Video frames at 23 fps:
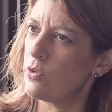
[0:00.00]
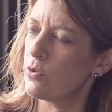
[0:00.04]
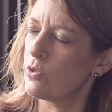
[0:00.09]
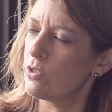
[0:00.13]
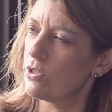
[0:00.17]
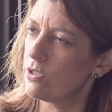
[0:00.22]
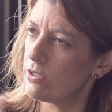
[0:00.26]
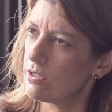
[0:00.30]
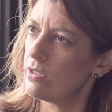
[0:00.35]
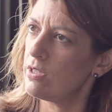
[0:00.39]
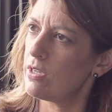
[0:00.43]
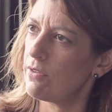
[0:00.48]

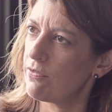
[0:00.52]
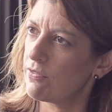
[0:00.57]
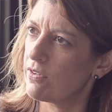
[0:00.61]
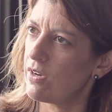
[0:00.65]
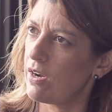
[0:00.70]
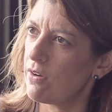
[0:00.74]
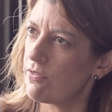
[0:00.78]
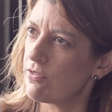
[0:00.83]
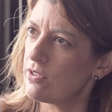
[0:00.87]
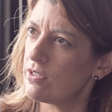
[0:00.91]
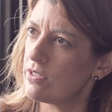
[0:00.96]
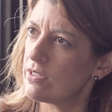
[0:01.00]
good enough
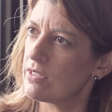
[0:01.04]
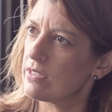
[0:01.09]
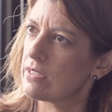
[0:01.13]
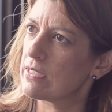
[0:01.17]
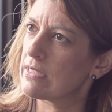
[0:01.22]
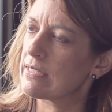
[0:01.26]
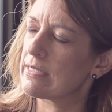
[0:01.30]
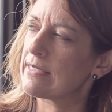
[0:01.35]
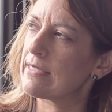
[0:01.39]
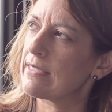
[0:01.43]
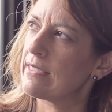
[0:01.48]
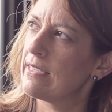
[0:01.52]

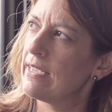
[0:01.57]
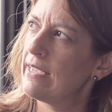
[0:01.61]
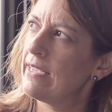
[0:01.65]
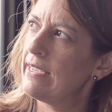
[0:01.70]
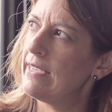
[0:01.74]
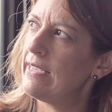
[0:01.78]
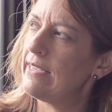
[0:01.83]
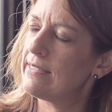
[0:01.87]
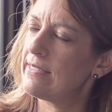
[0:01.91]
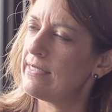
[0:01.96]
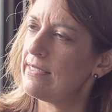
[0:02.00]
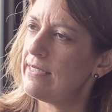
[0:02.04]
governance?
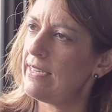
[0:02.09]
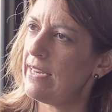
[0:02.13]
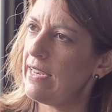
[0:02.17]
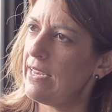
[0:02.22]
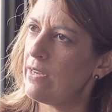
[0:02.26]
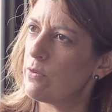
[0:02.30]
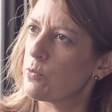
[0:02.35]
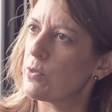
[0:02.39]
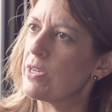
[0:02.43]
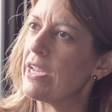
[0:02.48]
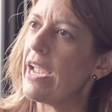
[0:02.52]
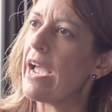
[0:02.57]
Is it a
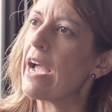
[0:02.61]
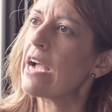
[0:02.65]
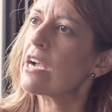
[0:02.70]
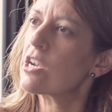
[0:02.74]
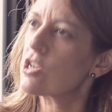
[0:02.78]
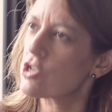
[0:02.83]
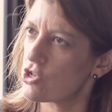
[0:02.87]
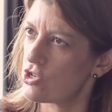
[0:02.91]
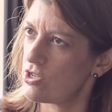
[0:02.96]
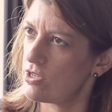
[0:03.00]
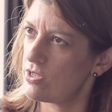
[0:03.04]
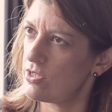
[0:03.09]

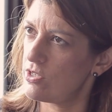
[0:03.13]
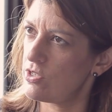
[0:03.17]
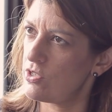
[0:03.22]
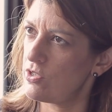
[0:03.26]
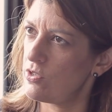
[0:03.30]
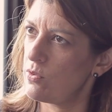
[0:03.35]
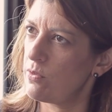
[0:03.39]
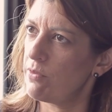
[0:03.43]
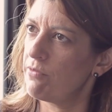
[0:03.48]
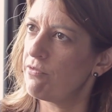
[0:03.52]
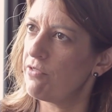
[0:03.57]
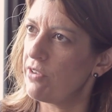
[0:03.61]
reaction
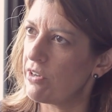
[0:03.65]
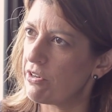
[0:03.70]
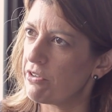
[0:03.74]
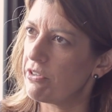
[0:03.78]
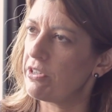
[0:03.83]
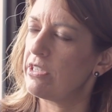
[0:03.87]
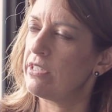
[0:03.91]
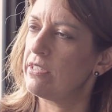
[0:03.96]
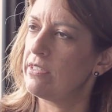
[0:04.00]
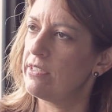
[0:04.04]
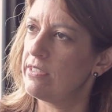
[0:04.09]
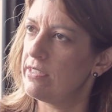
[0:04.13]
to a
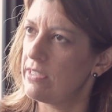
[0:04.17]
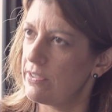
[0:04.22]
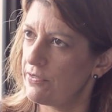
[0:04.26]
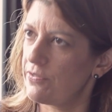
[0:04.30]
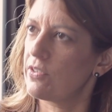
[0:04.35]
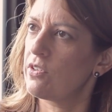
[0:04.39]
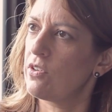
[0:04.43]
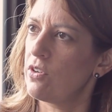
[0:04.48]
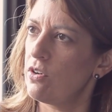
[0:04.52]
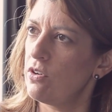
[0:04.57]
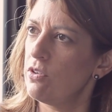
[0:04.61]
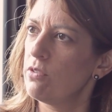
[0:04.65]
very
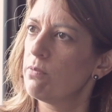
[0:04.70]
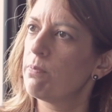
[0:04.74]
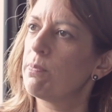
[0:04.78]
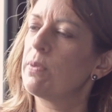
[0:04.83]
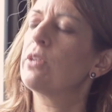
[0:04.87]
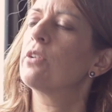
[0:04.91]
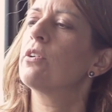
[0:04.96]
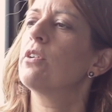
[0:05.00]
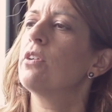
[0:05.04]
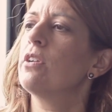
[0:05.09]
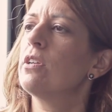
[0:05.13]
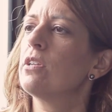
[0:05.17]
difficult
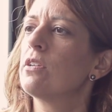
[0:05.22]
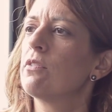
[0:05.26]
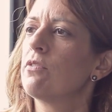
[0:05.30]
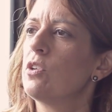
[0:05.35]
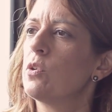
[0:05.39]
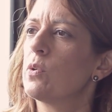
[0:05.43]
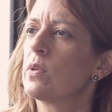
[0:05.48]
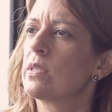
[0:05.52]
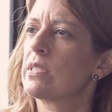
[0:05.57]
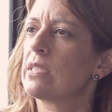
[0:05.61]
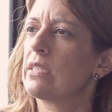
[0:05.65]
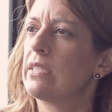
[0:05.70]
period of
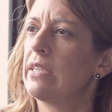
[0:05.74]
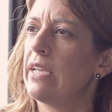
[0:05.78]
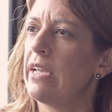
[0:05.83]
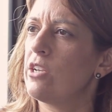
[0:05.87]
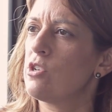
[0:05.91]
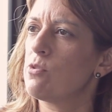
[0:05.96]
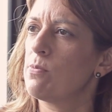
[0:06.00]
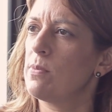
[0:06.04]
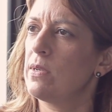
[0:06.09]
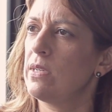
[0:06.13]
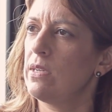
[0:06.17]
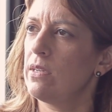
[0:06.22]
U.S.
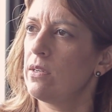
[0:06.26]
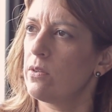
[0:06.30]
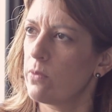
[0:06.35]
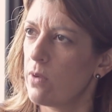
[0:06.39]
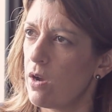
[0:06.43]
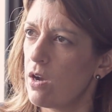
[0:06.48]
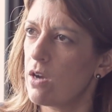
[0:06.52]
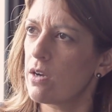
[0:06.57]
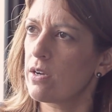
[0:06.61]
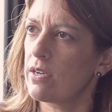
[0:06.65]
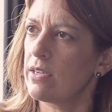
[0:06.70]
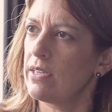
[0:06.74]
engagement in
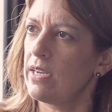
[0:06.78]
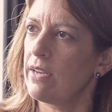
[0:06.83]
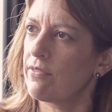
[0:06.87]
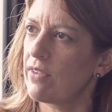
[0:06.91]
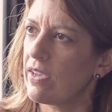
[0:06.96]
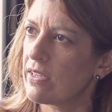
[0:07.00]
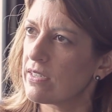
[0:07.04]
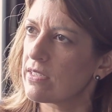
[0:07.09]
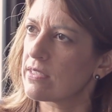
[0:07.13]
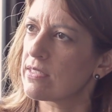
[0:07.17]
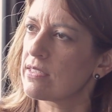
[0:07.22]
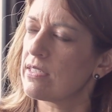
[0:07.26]
Iraq and
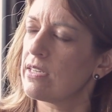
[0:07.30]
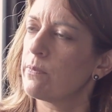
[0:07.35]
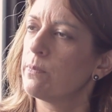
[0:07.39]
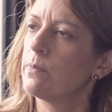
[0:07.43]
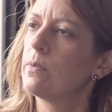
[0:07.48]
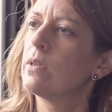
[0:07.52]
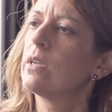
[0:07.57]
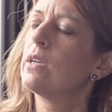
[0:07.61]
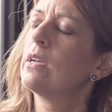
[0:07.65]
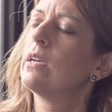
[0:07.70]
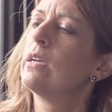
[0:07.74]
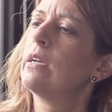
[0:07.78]
Afghanistan?
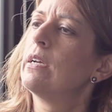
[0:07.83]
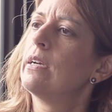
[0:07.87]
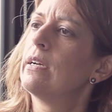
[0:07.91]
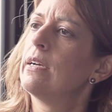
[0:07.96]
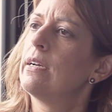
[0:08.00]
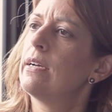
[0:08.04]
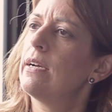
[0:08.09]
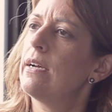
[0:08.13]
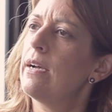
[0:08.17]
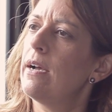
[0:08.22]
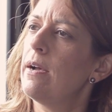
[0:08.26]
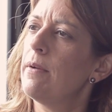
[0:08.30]

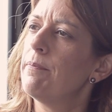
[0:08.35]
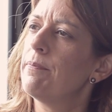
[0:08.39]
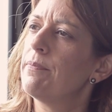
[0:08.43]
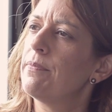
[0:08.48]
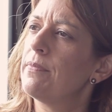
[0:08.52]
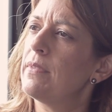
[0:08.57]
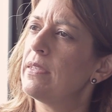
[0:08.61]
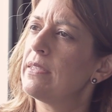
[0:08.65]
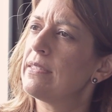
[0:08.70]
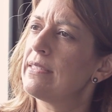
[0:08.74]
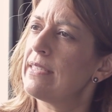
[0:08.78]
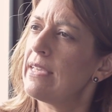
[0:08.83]

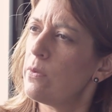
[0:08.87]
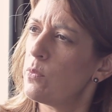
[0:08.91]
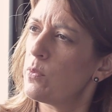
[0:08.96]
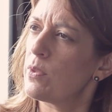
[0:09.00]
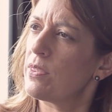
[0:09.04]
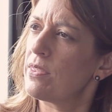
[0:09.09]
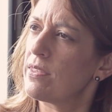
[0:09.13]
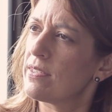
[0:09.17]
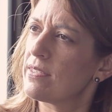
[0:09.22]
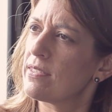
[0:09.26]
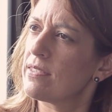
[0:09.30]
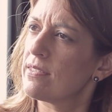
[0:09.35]
Is that what
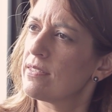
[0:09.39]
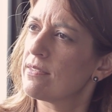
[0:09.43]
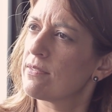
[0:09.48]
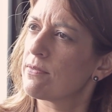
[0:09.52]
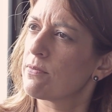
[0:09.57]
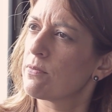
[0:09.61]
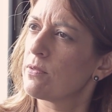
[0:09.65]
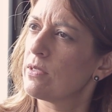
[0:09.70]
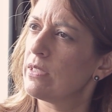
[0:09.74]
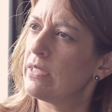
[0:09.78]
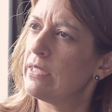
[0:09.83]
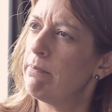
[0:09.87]
this is
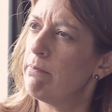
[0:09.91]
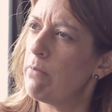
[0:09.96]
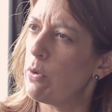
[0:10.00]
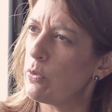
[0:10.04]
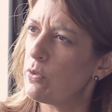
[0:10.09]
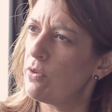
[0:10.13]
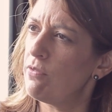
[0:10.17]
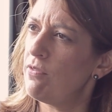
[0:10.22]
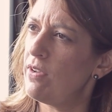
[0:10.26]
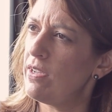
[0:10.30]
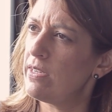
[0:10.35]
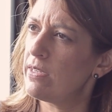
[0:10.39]
really
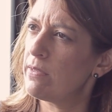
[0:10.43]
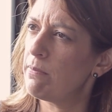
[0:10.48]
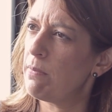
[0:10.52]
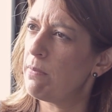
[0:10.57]
motivated